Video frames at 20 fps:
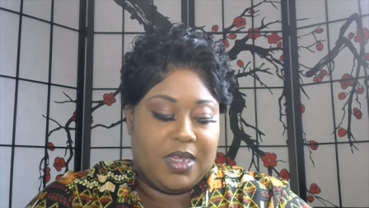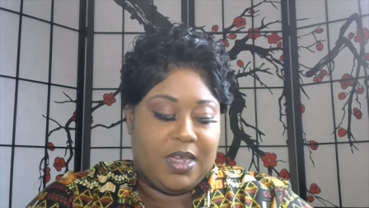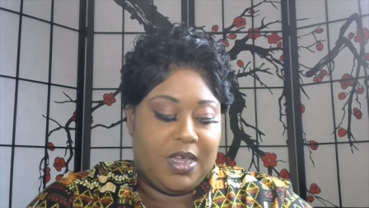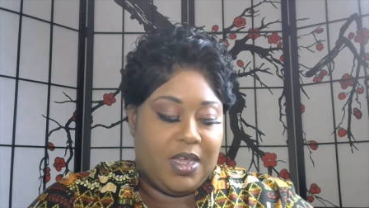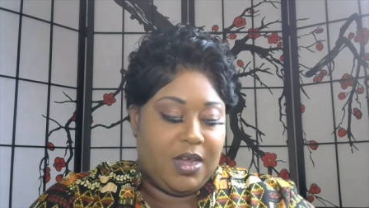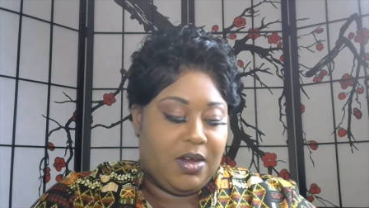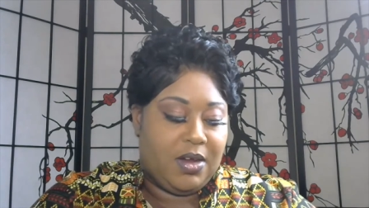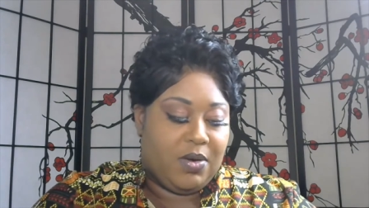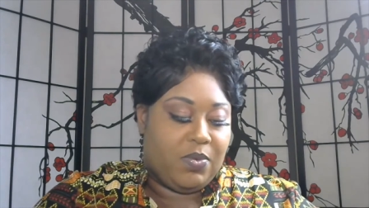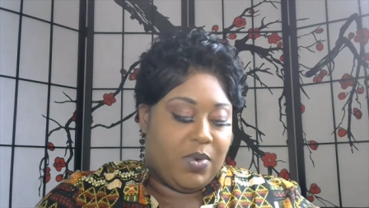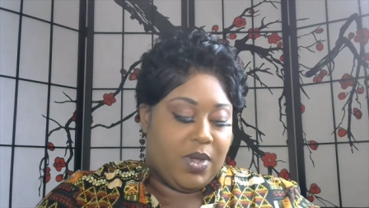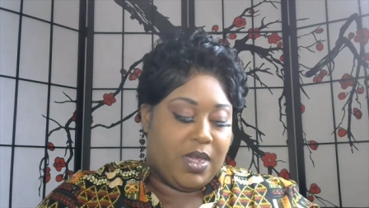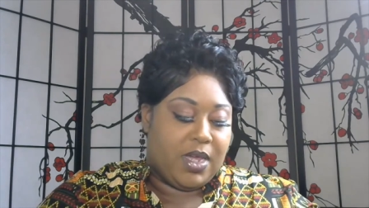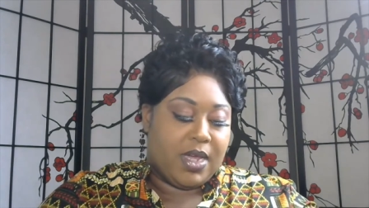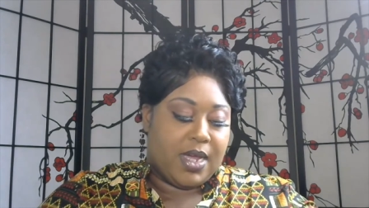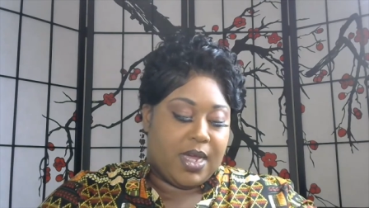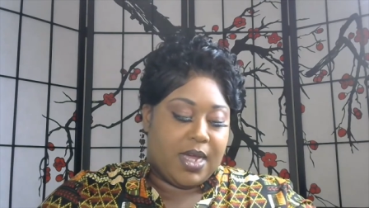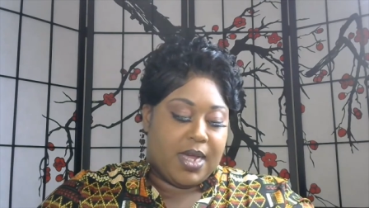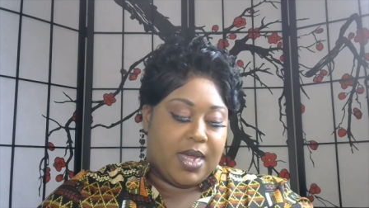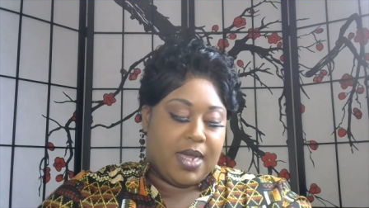Here we
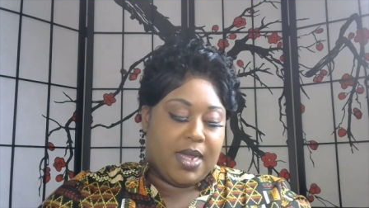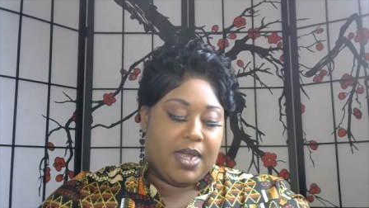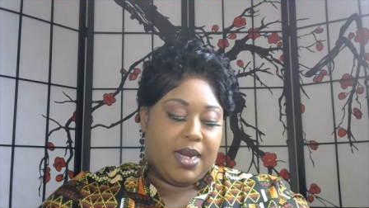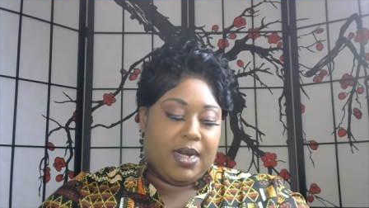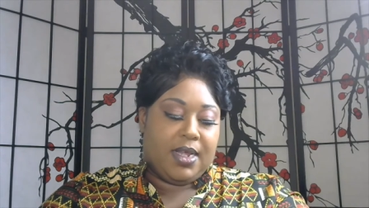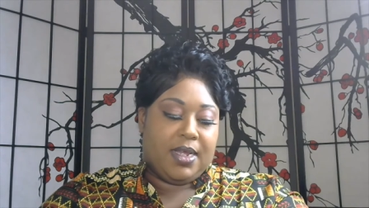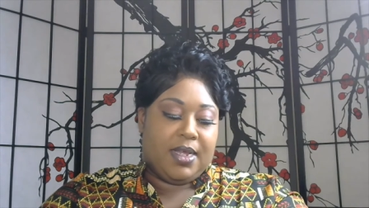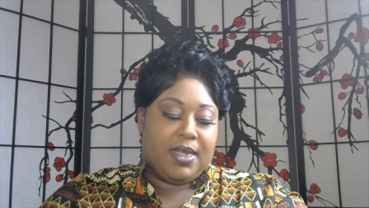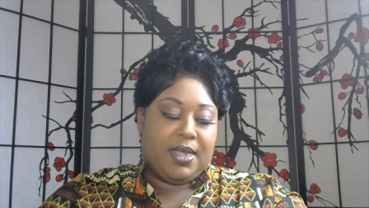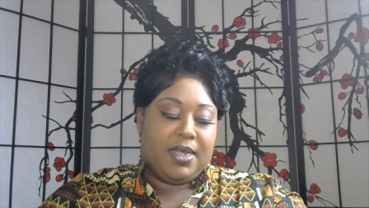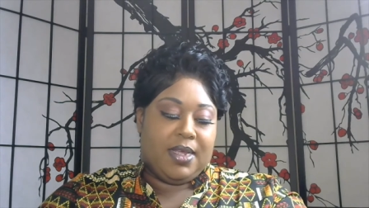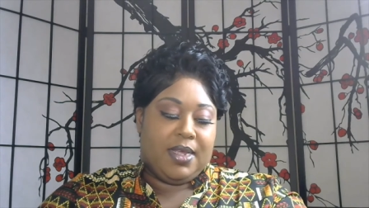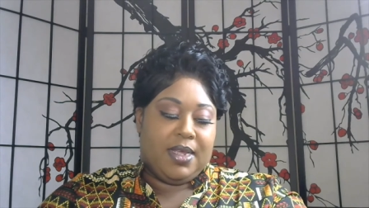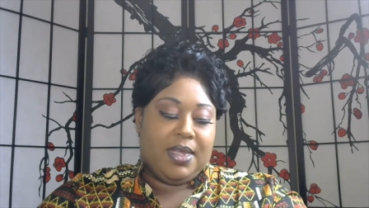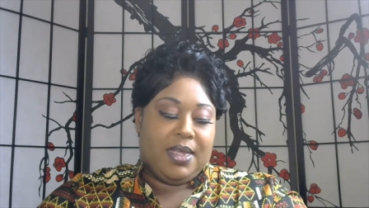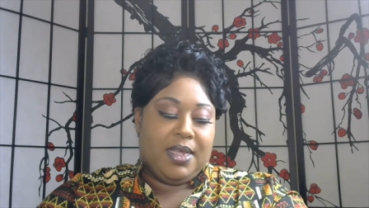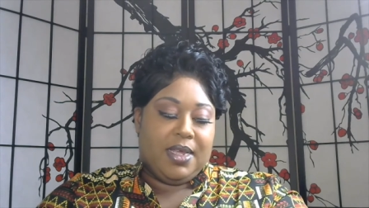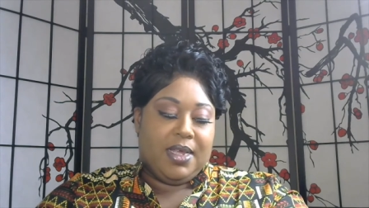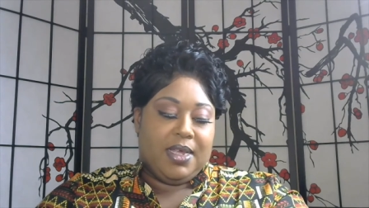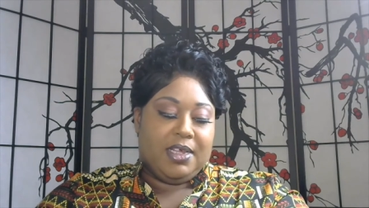got
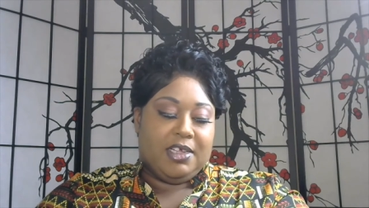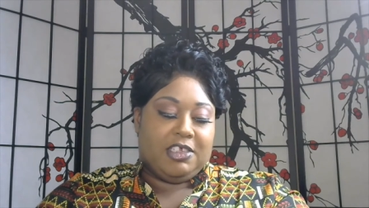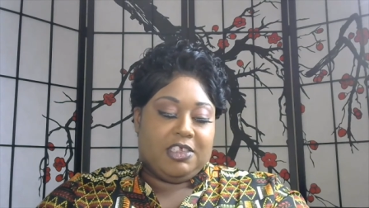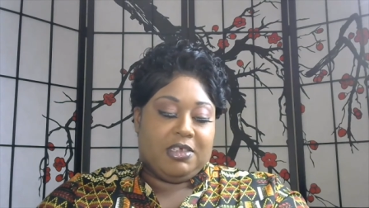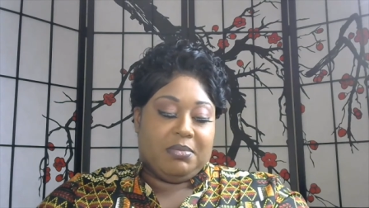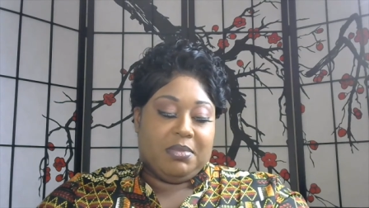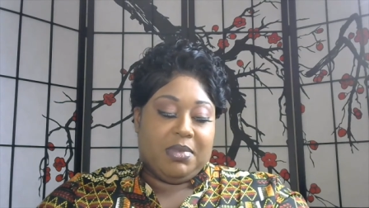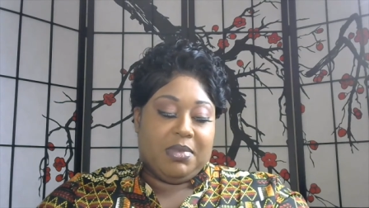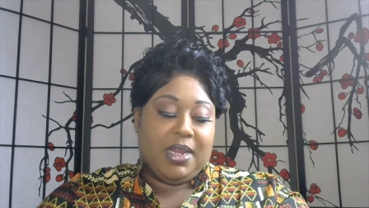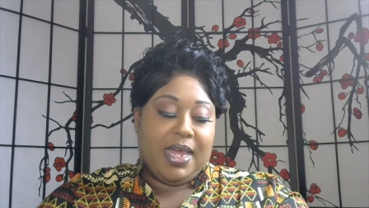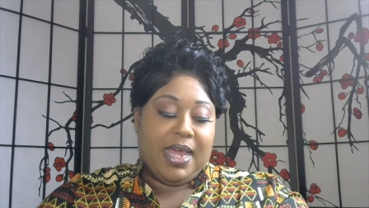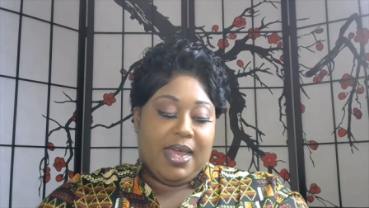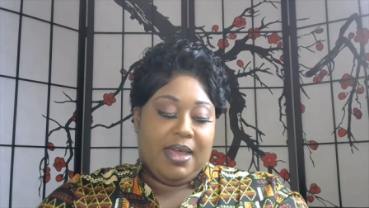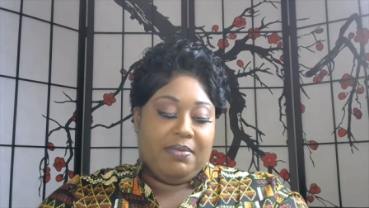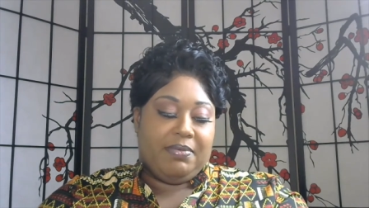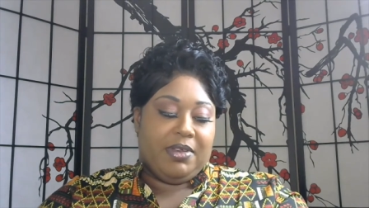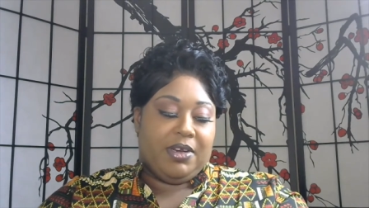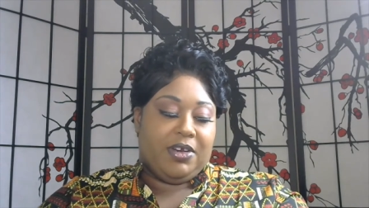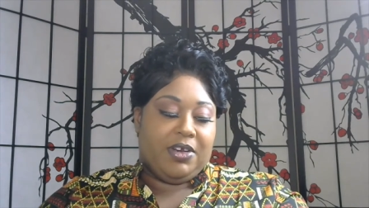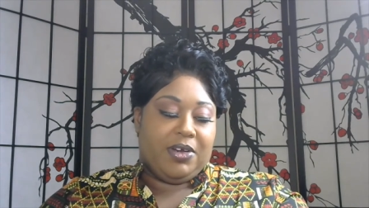some
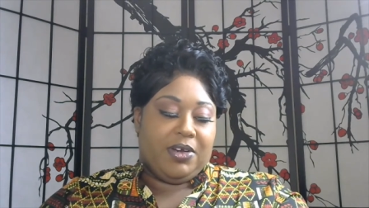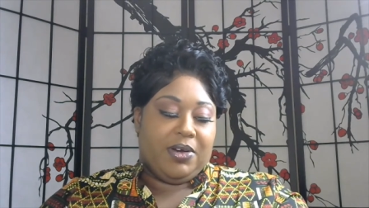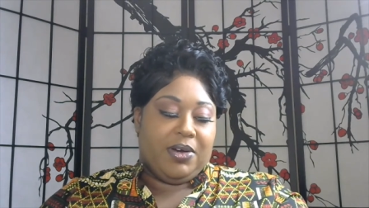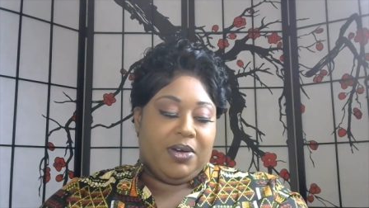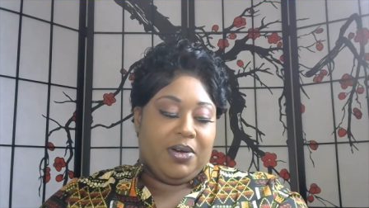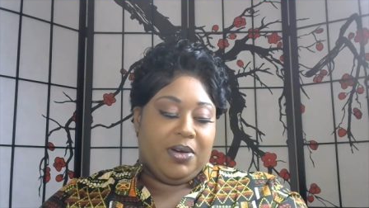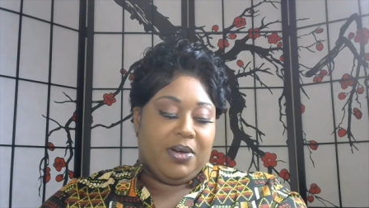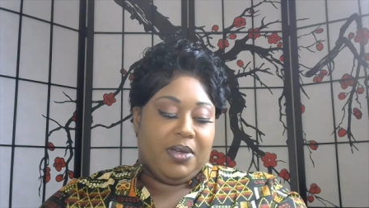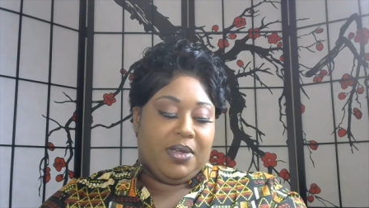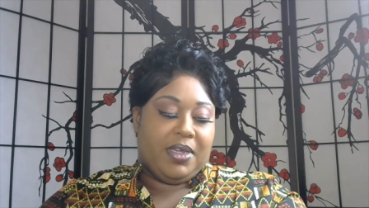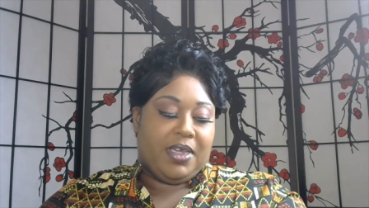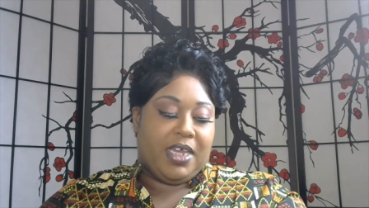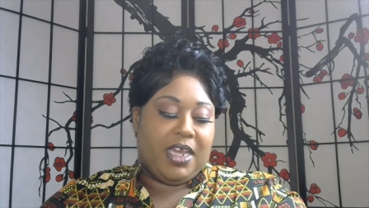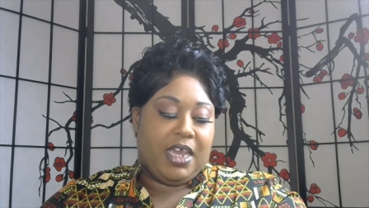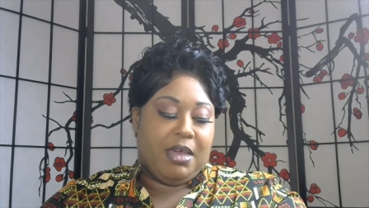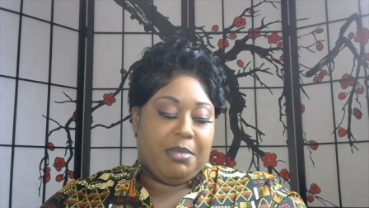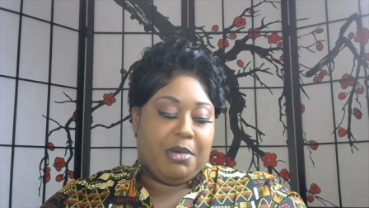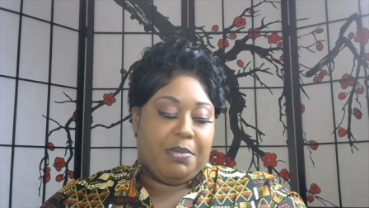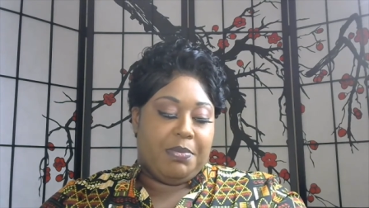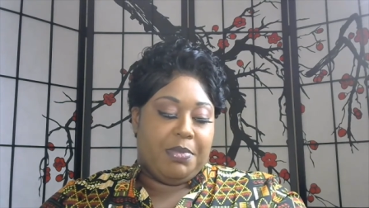lavender
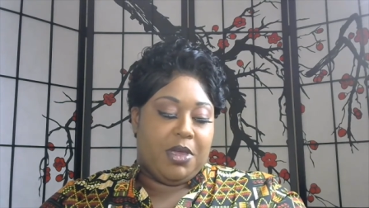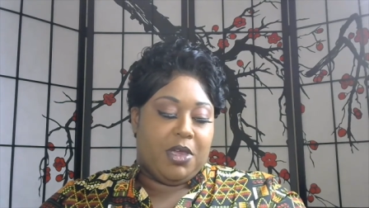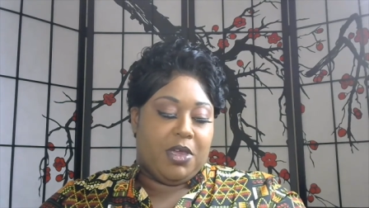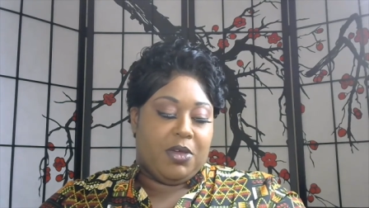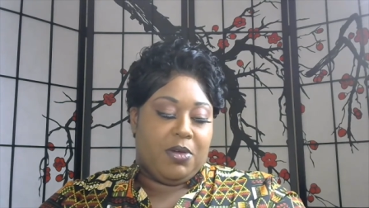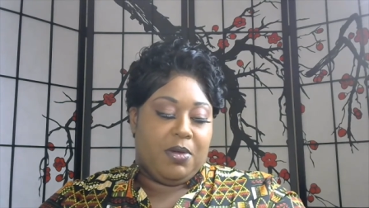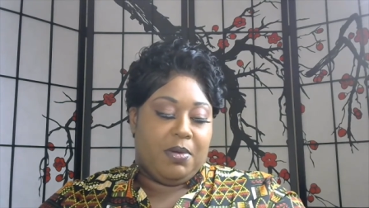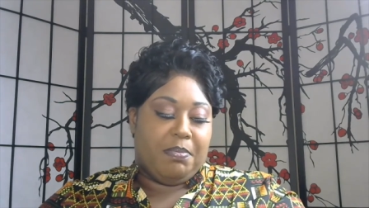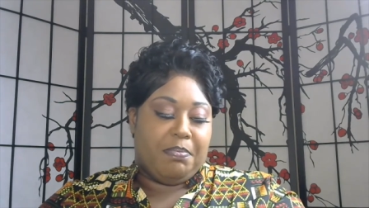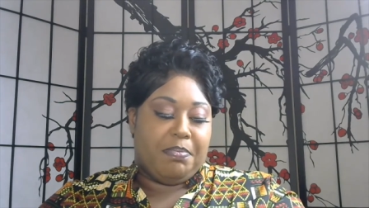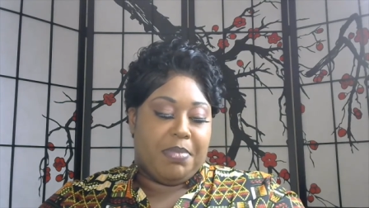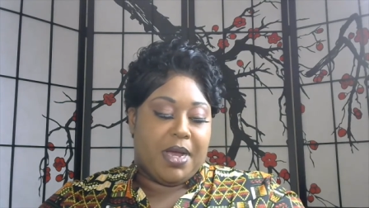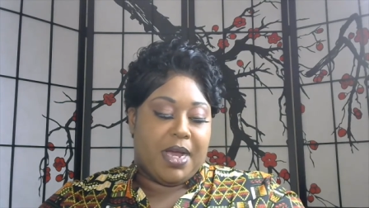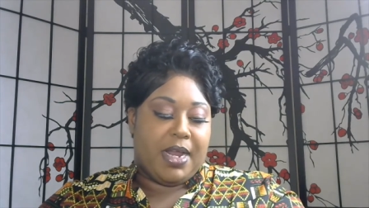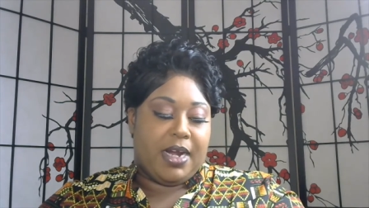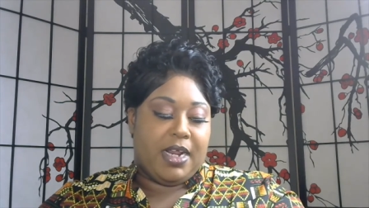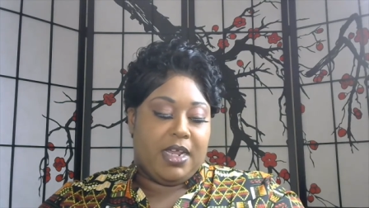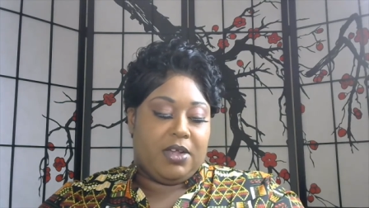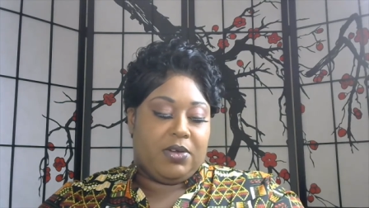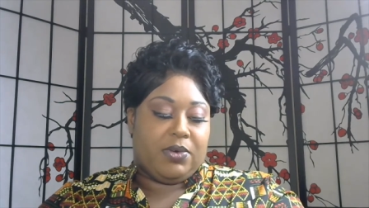chamomile
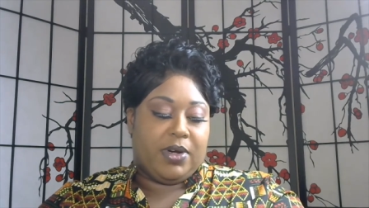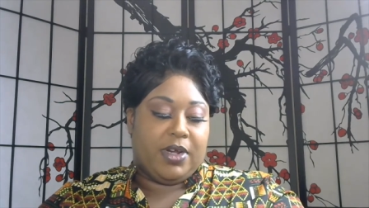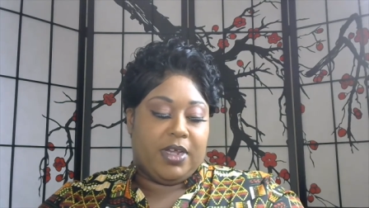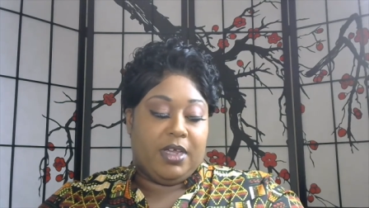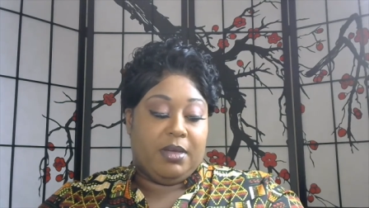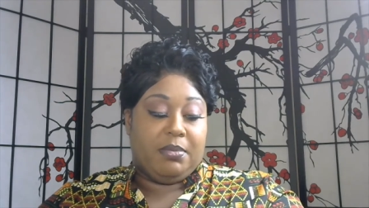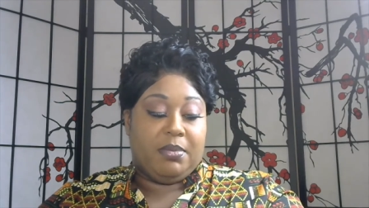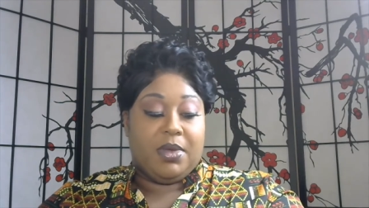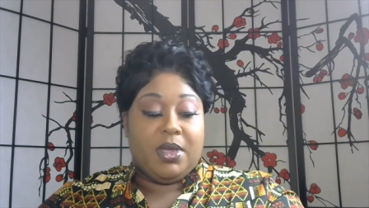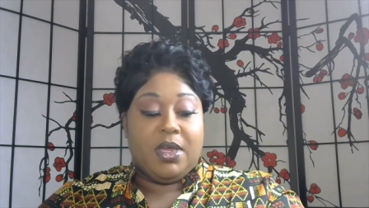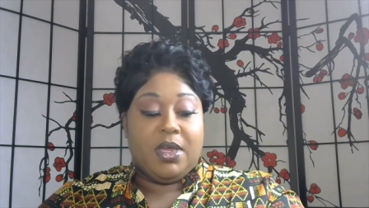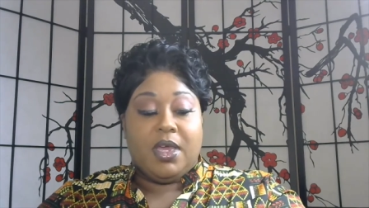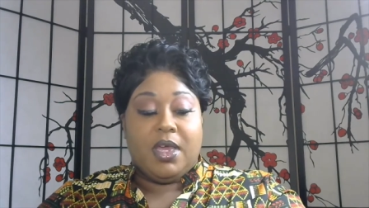body cream,